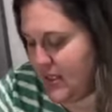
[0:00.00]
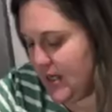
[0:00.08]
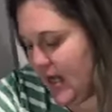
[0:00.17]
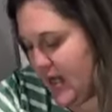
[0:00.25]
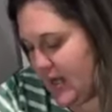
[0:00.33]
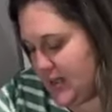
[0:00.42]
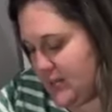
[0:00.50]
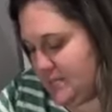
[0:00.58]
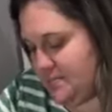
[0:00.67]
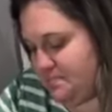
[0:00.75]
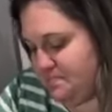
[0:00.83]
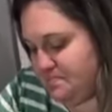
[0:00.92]

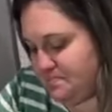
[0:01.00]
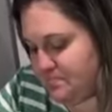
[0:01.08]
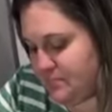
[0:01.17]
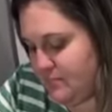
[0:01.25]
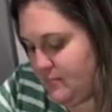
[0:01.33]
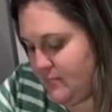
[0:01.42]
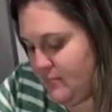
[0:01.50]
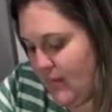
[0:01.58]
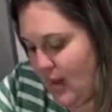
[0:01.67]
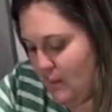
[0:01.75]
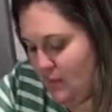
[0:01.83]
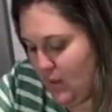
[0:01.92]

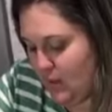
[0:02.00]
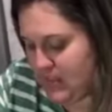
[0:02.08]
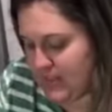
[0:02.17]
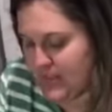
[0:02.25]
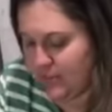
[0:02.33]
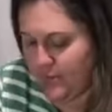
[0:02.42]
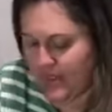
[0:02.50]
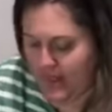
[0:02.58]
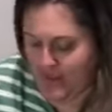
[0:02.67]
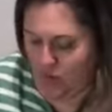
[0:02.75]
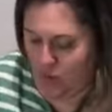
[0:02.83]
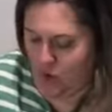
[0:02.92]
But once it's a little bit
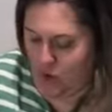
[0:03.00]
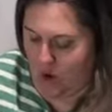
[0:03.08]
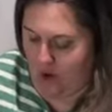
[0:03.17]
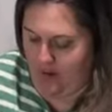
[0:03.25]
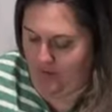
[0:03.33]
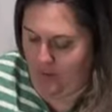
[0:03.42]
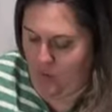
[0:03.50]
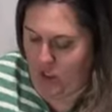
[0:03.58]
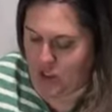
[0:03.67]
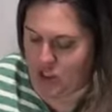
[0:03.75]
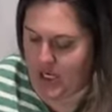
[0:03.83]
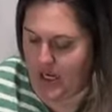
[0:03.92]
nicer, we'll go out on my front
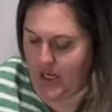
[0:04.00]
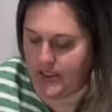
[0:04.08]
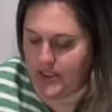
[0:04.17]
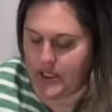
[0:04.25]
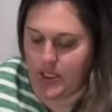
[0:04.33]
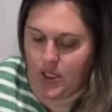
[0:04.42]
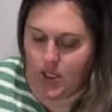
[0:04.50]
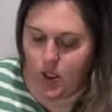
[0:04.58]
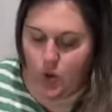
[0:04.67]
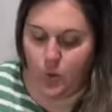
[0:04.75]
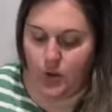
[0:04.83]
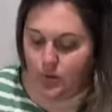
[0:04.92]
porch and
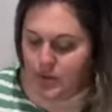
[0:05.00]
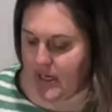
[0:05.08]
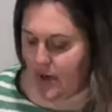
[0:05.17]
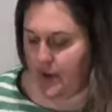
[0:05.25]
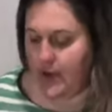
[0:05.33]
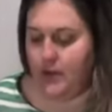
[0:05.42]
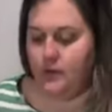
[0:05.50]
we will decorate